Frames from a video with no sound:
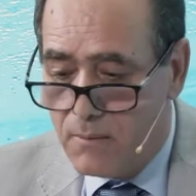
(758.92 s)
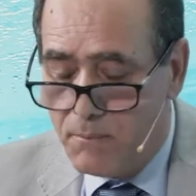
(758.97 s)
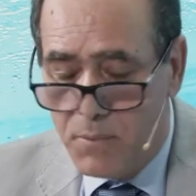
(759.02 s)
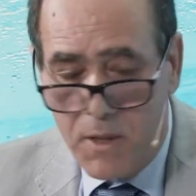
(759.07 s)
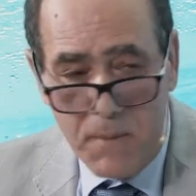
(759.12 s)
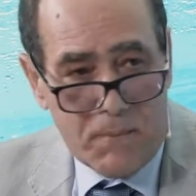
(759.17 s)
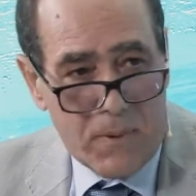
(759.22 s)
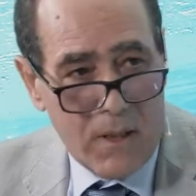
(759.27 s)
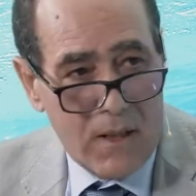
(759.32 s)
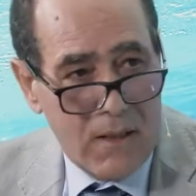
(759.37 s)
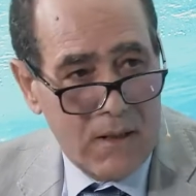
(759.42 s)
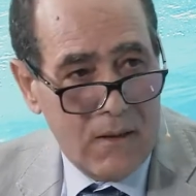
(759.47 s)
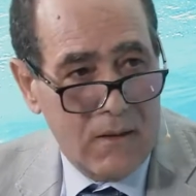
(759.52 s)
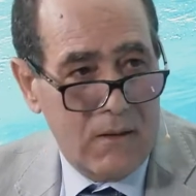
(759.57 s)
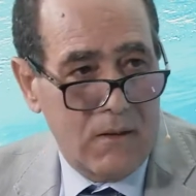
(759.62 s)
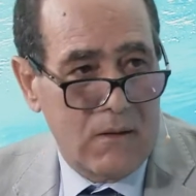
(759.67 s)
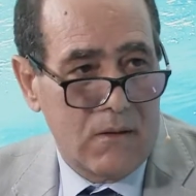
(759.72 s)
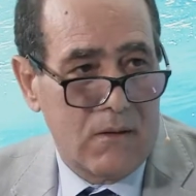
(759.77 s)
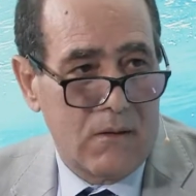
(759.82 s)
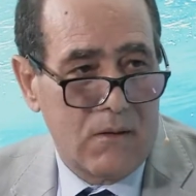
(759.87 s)
people
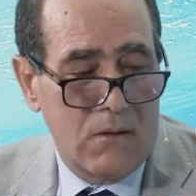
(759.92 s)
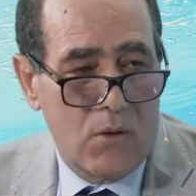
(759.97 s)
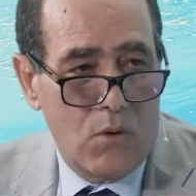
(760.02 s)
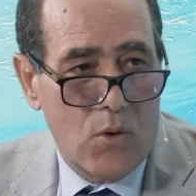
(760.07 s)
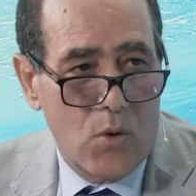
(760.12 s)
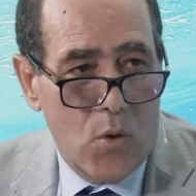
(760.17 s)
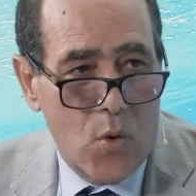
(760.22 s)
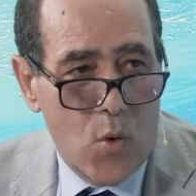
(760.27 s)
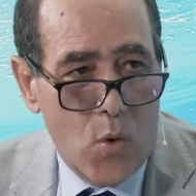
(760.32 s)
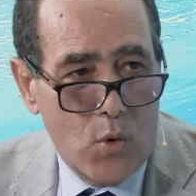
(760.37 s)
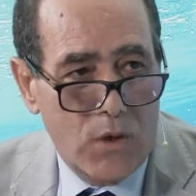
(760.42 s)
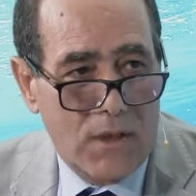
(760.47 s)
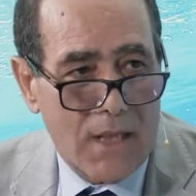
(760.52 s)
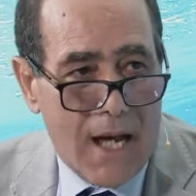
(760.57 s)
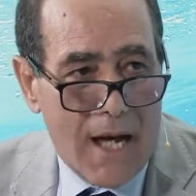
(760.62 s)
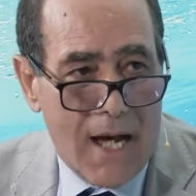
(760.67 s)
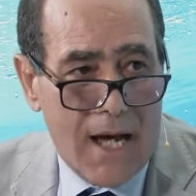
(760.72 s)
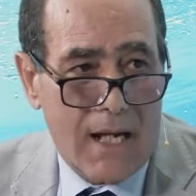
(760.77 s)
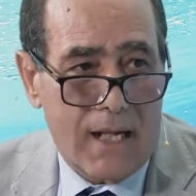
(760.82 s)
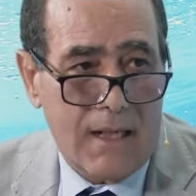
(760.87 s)
who
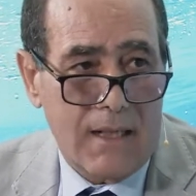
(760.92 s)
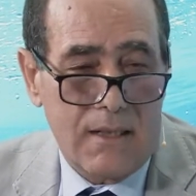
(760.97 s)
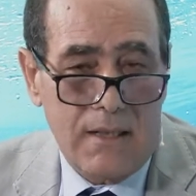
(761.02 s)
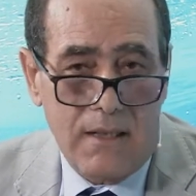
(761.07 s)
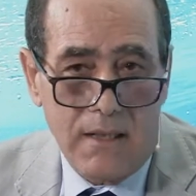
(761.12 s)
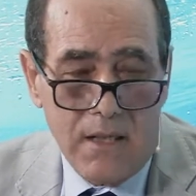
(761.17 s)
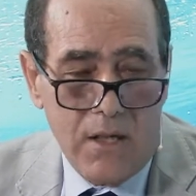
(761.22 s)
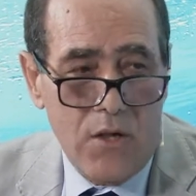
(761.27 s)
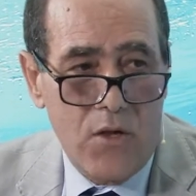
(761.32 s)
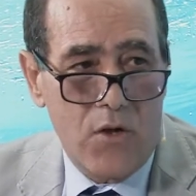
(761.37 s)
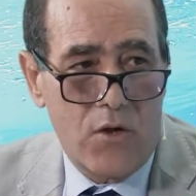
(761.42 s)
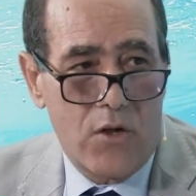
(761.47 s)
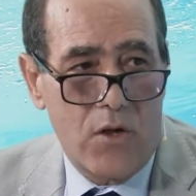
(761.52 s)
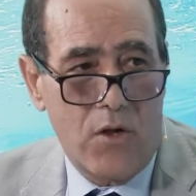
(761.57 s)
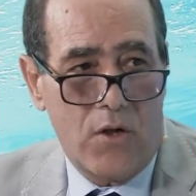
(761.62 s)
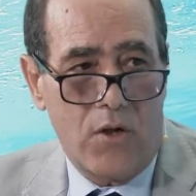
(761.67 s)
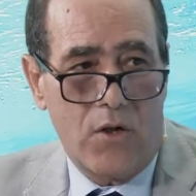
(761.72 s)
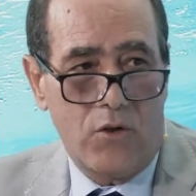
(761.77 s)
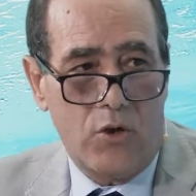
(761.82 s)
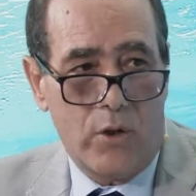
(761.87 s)
are in
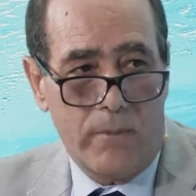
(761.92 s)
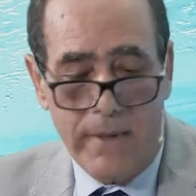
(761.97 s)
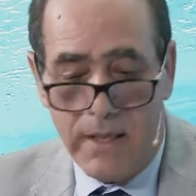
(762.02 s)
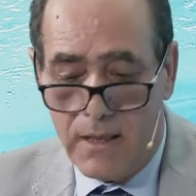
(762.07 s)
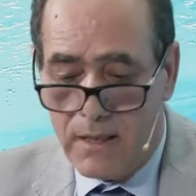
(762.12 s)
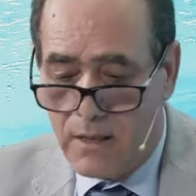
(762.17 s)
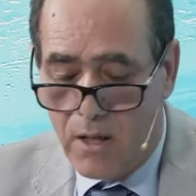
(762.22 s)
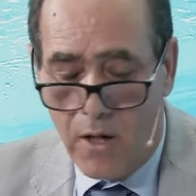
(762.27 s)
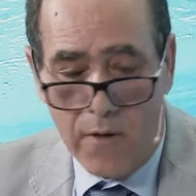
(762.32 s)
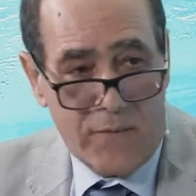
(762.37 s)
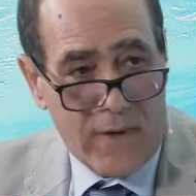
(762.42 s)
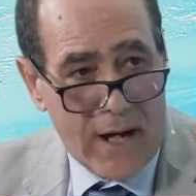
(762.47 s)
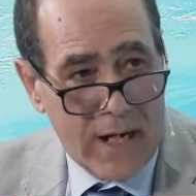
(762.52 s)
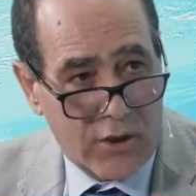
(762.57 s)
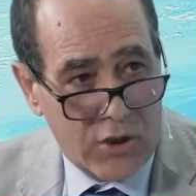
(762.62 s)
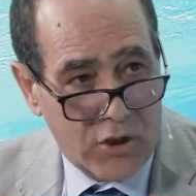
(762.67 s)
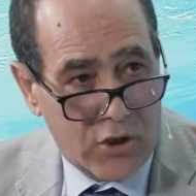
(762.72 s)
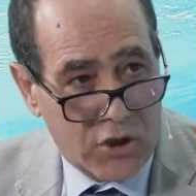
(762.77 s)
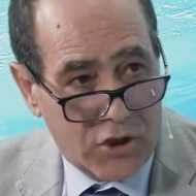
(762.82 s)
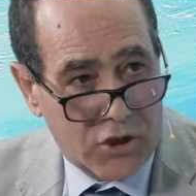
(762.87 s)
the domain of
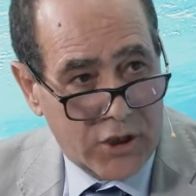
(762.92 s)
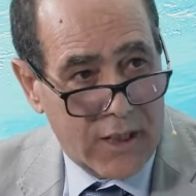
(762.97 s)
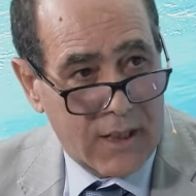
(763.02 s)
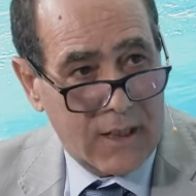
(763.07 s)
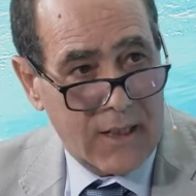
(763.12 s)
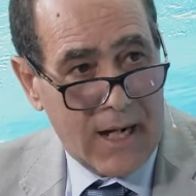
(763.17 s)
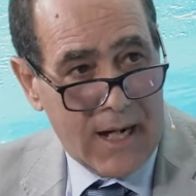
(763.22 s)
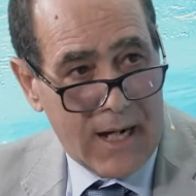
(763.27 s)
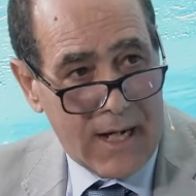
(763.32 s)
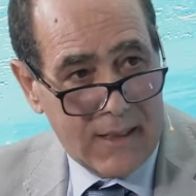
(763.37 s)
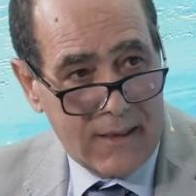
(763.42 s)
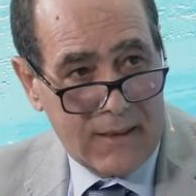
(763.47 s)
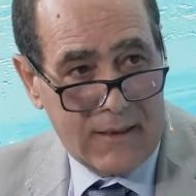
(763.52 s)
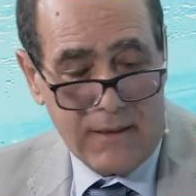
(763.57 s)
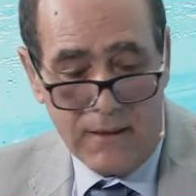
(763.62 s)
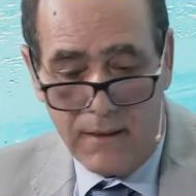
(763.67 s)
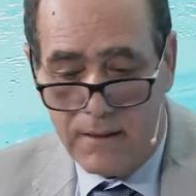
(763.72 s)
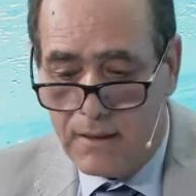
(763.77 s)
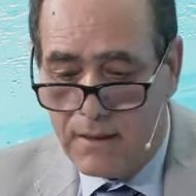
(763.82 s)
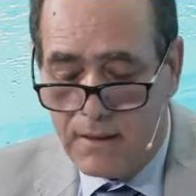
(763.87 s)
agriculture
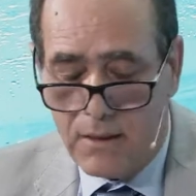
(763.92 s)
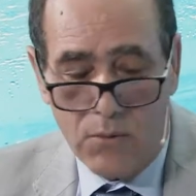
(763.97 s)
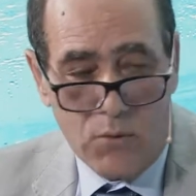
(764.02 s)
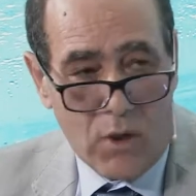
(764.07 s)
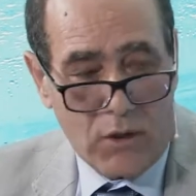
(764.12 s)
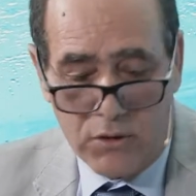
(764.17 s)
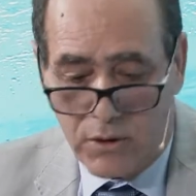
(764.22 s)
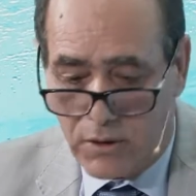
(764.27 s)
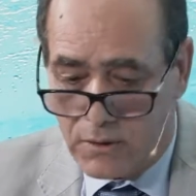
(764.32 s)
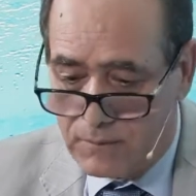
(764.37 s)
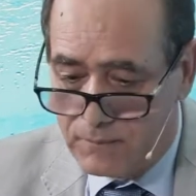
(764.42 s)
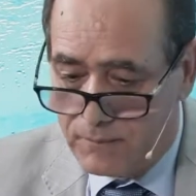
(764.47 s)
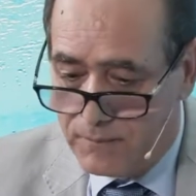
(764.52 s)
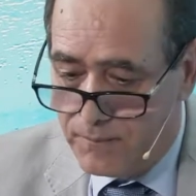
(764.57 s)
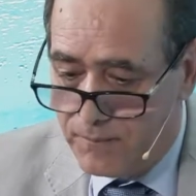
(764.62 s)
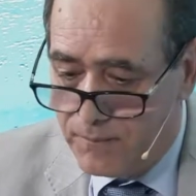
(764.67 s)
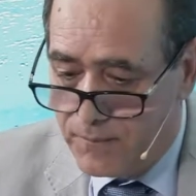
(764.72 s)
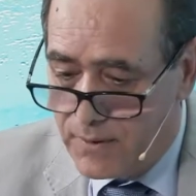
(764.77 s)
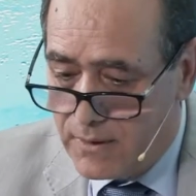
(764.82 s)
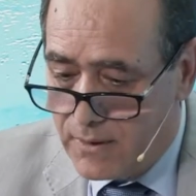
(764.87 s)
and water.
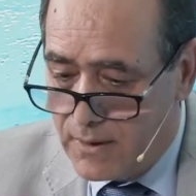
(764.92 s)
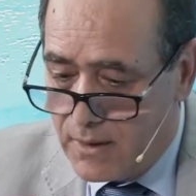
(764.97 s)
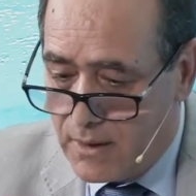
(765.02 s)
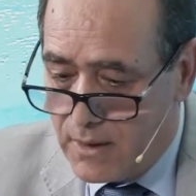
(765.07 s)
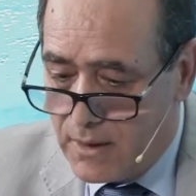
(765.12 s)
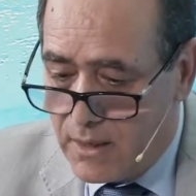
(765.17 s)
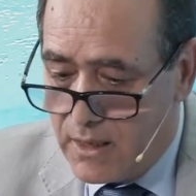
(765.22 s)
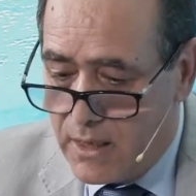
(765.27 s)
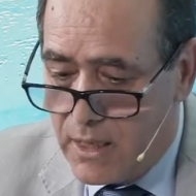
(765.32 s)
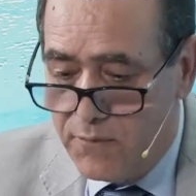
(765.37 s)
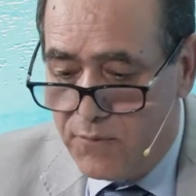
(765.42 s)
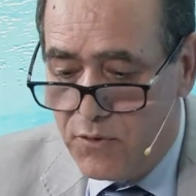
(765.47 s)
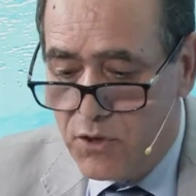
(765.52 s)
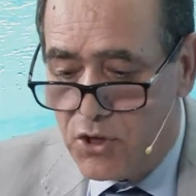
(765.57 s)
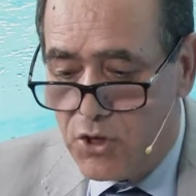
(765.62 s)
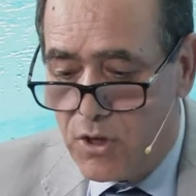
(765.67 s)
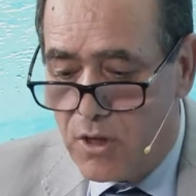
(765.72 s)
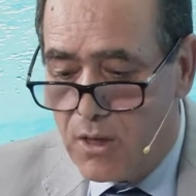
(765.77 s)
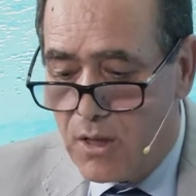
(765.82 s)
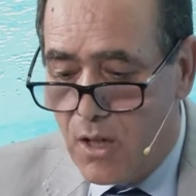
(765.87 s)

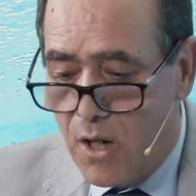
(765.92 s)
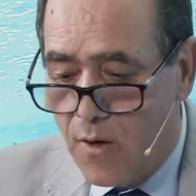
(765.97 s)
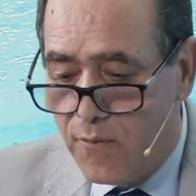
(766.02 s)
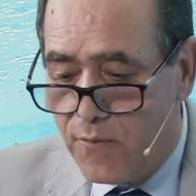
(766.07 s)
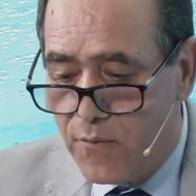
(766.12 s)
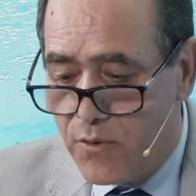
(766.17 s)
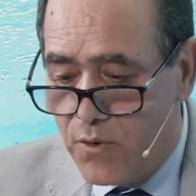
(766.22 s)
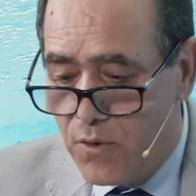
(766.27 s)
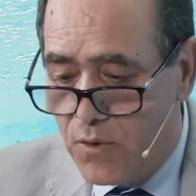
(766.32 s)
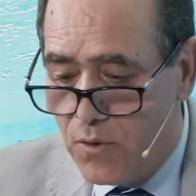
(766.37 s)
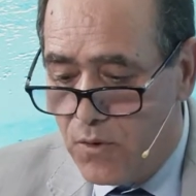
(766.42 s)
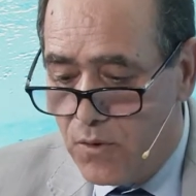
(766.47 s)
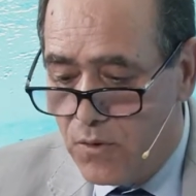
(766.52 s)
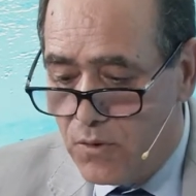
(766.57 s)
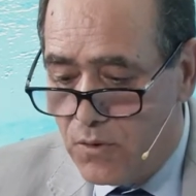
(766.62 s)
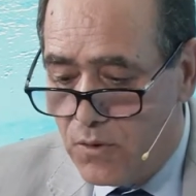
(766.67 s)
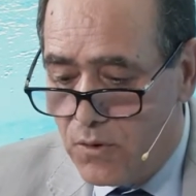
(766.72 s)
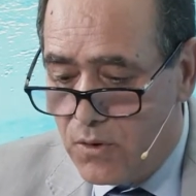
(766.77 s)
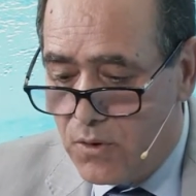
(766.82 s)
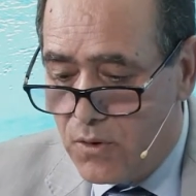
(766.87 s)
Revision of the
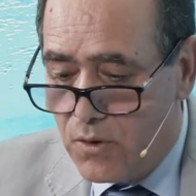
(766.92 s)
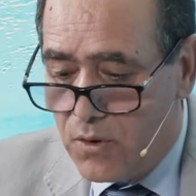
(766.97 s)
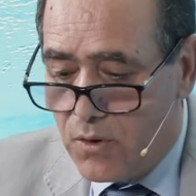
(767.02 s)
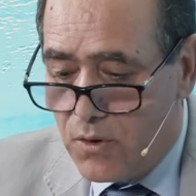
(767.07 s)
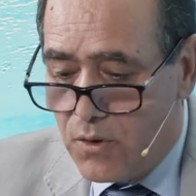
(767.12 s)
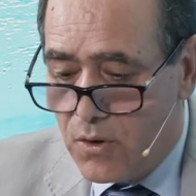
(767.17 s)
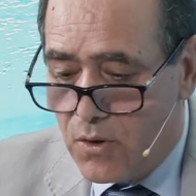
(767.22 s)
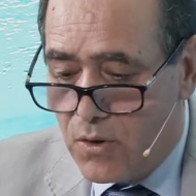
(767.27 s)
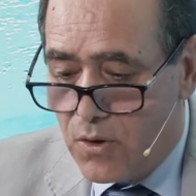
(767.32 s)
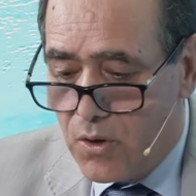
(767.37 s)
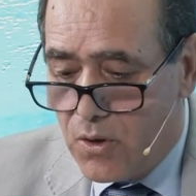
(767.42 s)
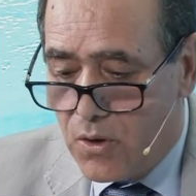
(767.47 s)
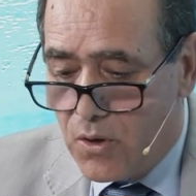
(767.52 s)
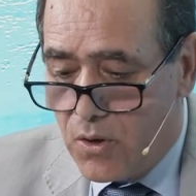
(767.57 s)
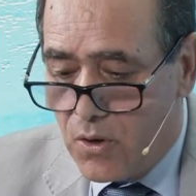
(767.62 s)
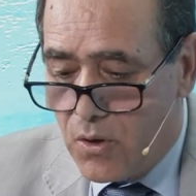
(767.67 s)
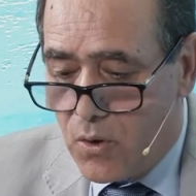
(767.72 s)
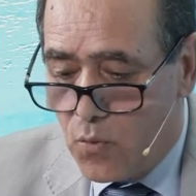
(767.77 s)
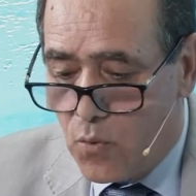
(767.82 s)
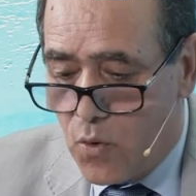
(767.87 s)

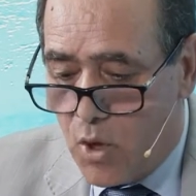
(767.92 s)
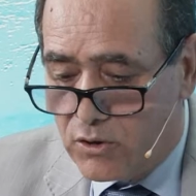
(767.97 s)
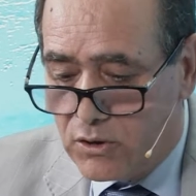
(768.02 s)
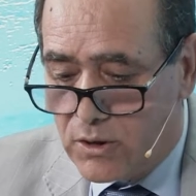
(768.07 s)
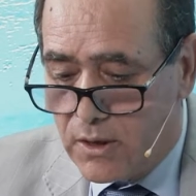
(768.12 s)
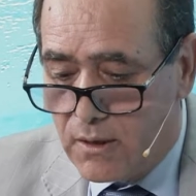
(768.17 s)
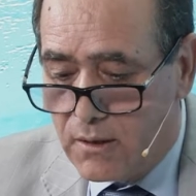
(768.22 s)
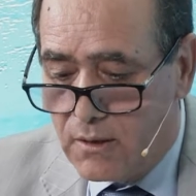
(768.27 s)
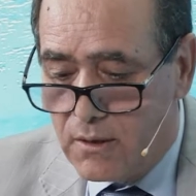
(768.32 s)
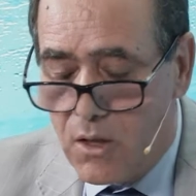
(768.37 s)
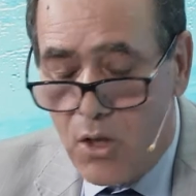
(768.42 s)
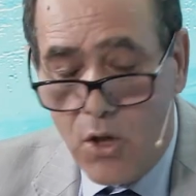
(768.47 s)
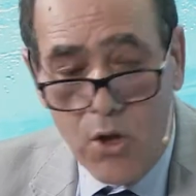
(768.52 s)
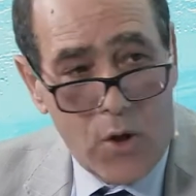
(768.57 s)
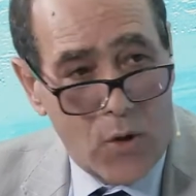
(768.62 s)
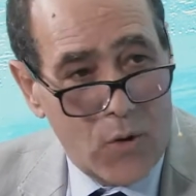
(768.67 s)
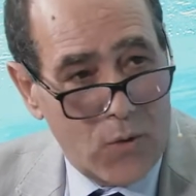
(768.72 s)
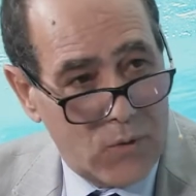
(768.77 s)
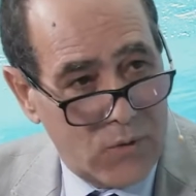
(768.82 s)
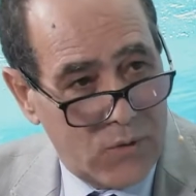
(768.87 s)
water
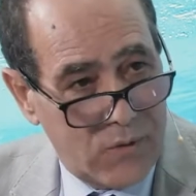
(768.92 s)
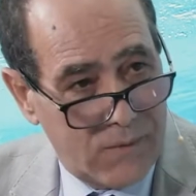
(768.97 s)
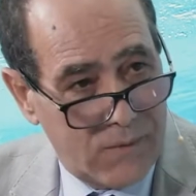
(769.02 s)
law.